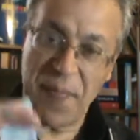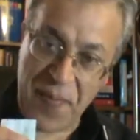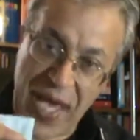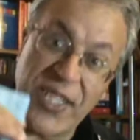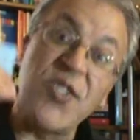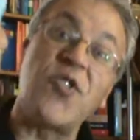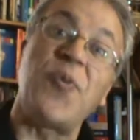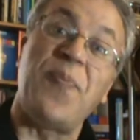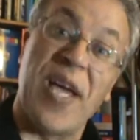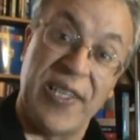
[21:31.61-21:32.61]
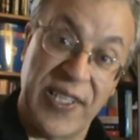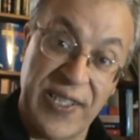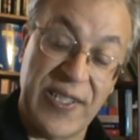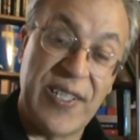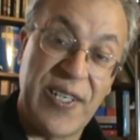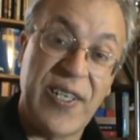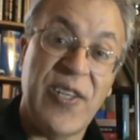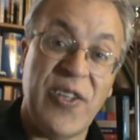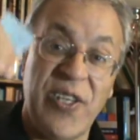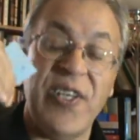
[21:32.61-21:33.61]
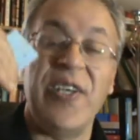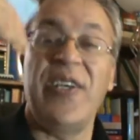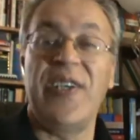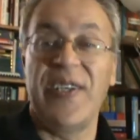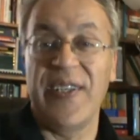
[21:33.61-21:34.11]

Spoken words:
man is rebelling the